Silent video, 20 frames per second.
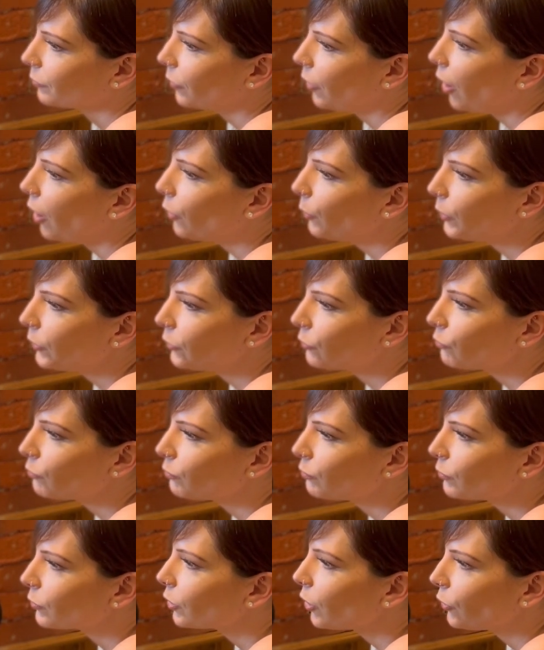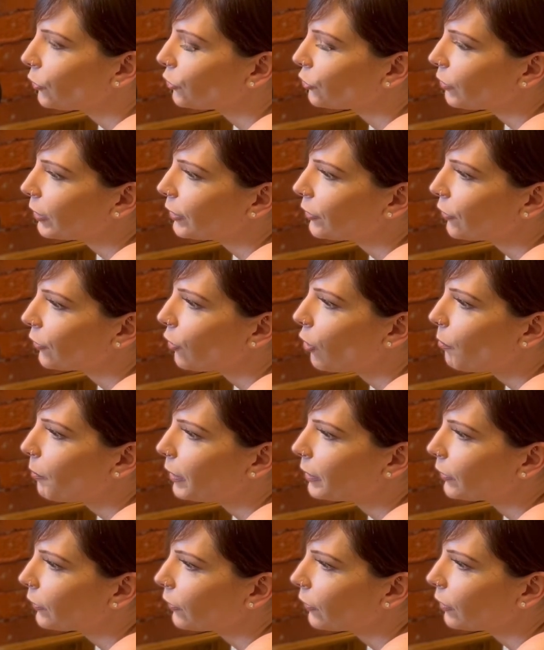I would go straight to the
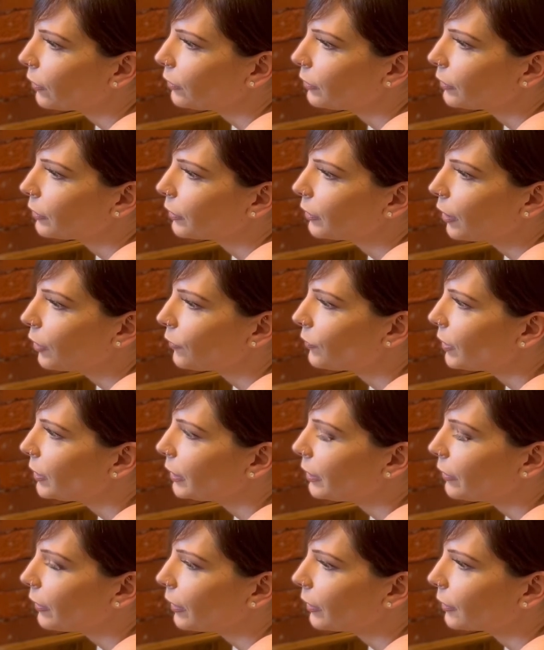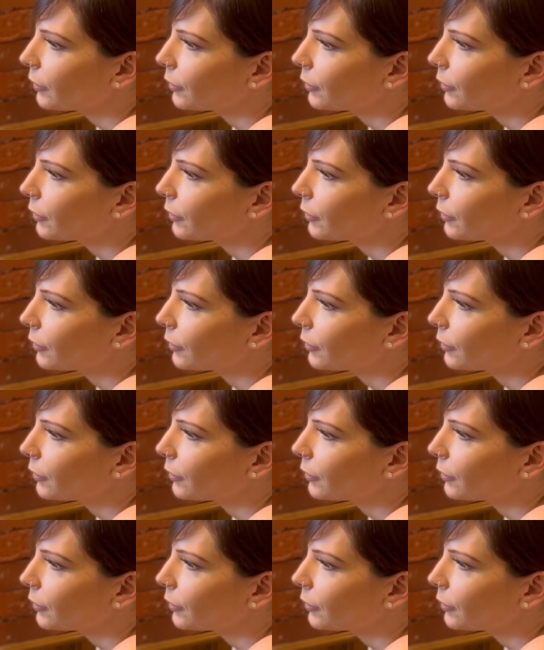comments, though, of anything.